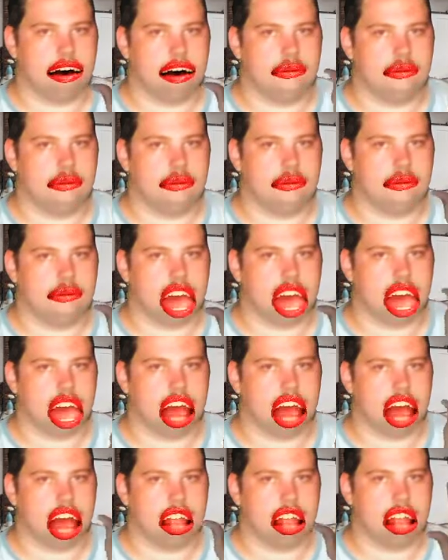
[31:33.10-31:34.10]

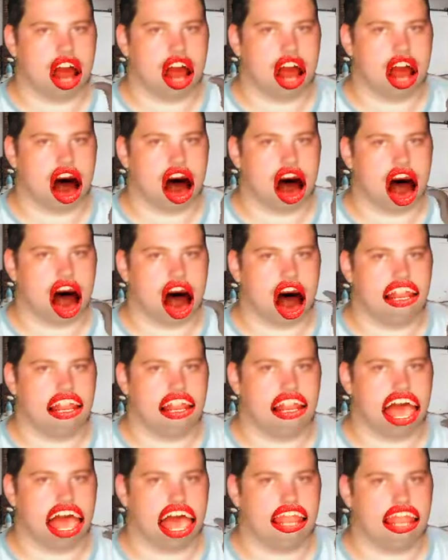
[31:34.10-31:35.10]
I don't know how many
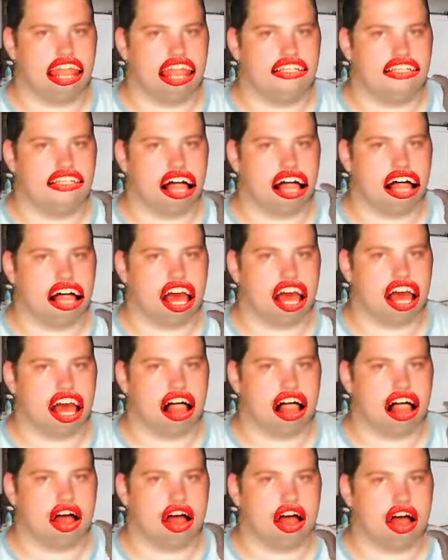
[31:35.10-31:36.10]
people in this chat have listened
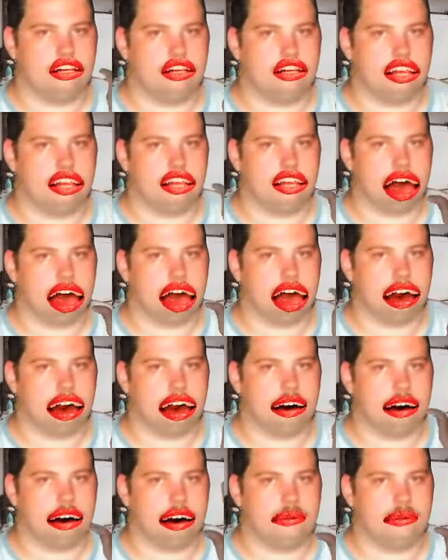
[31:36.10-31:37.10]
to Cindy,
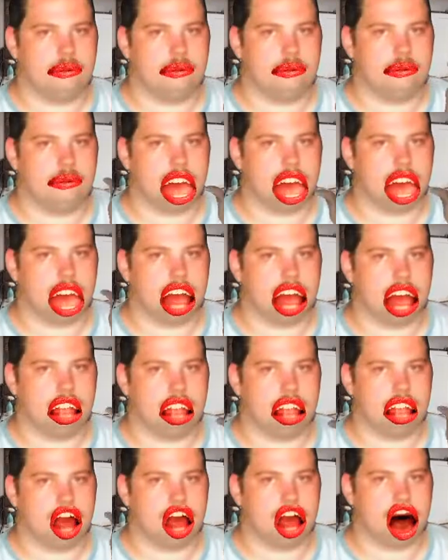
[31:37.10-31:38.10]
the
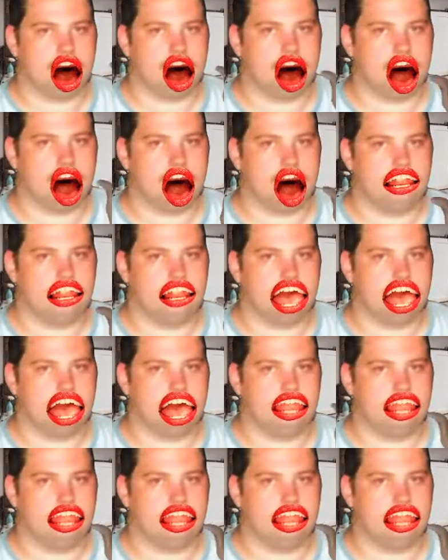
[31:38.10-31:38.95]
Queen of Japan.